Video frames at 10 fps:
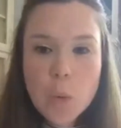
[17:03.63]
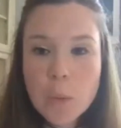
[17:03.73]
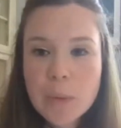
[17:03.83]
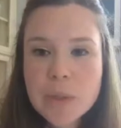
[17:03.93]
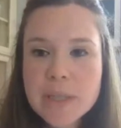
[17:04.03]

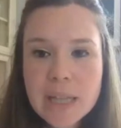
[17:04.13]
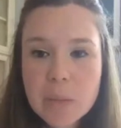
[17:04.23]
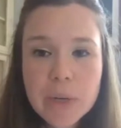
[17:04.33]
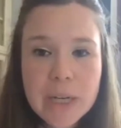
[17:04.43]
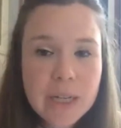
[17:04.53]
We were
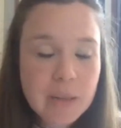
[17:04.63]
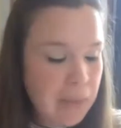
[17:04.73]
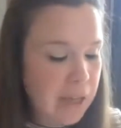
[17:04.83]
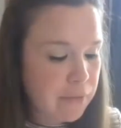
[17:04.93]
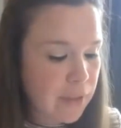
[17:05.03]
celebrating
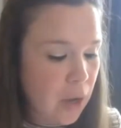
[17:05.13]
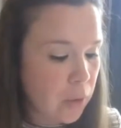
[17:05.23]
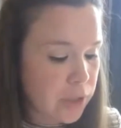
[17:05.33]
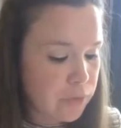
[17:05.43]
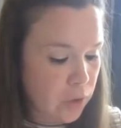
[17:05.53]

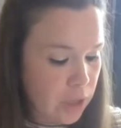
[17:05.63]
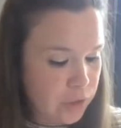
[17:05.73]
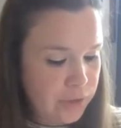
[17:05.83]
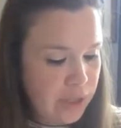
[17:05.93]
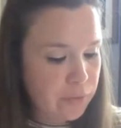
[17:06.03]
Mayflower's
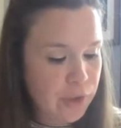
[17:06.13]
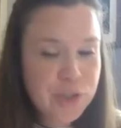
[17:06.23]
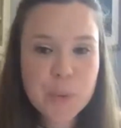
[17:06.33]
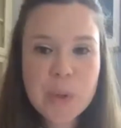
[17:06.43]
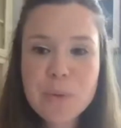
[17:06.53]
400th
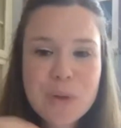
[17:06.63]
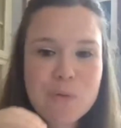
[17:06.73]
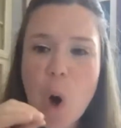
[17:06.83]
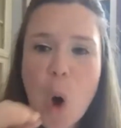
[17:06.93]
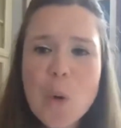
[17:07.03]
anniversary. We've
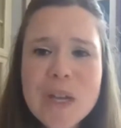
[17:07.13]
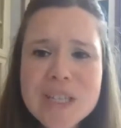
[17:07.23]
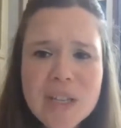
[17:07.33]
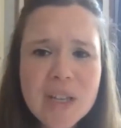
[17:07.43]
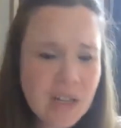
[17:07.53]
always
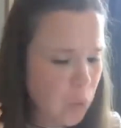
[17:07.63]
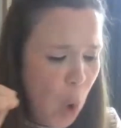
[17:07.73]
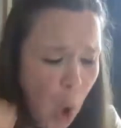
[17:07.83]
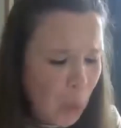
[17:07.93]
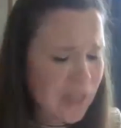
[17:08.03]

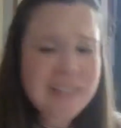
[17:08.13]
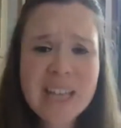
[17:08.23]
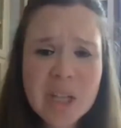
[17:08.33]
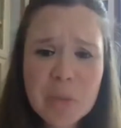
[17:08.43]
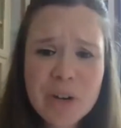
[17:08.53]

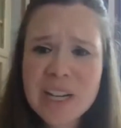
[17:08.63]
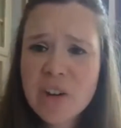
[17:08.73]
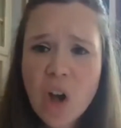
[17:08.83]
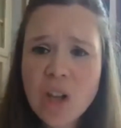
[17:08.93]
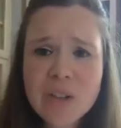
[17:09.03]
celebrated
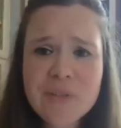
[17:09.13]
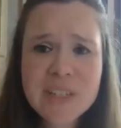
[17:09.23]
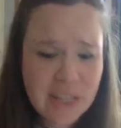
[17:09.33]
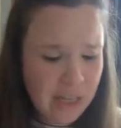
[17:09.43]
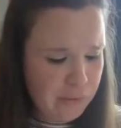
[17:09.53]
all of
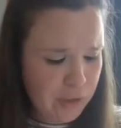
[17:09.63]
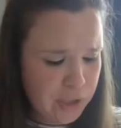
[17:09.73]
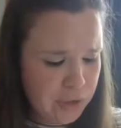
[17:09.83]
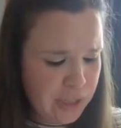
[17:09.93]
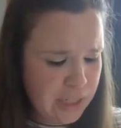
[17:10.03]
these
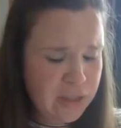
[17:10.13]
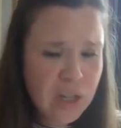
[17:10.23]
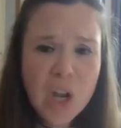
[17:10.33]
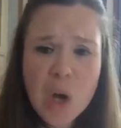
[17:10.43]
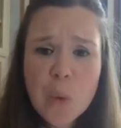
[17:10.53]
anniversaries
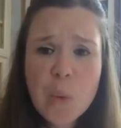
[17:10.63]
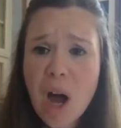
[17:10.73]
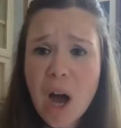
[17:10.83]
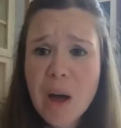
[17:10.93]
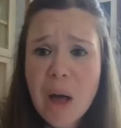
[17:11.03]

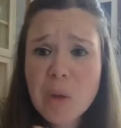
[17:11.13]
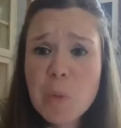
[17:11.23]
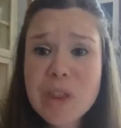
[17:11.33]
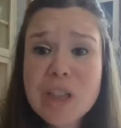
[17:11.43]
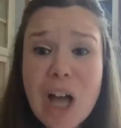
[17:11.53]

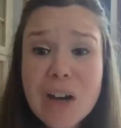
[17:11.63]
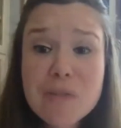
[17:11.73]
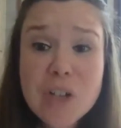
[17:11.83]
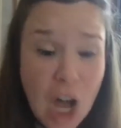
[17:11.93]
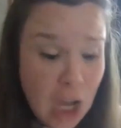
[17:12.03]
with a lot
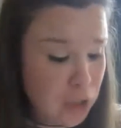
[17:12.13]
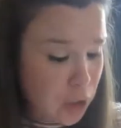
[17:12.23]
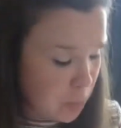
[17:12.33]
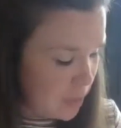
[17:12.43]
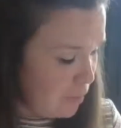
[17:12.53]
of
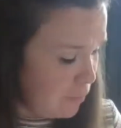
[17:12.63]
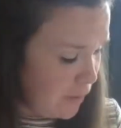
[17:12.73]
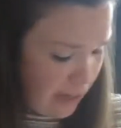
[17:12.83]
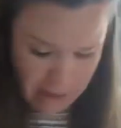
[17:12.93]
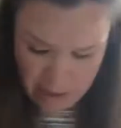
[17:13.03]
costumes and
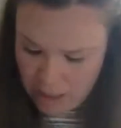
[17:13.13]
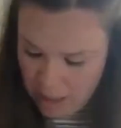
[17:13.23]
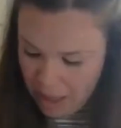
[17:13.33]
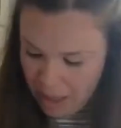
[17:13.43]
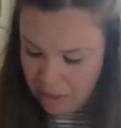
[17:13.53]
flair.
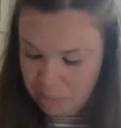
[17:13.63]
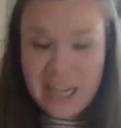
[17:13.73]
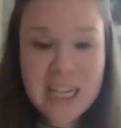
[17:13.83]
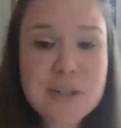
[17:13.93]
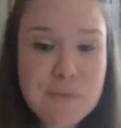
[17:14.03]
On
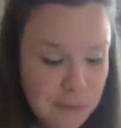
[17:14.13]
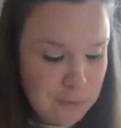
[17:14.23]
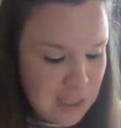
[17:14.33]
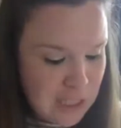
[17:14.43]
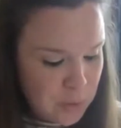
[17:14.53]
page
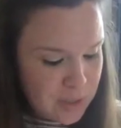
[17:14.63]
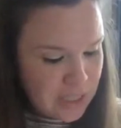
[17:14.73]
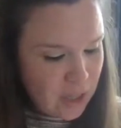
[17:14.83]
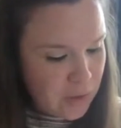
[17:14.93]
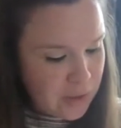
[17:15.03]
50, you
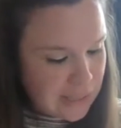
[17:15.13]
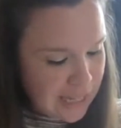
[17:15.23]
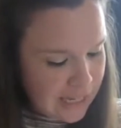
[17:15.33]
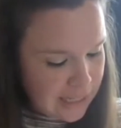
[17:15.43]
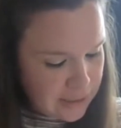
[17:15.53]
see all the
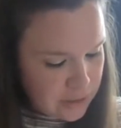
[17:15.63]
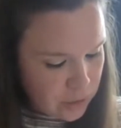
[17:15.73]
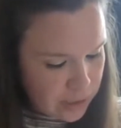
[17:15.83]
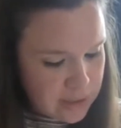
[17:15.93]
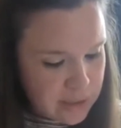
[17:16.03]
ladies
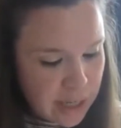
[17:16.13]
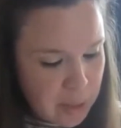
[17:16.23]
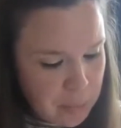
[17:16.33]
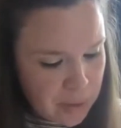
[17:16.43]
dressed up.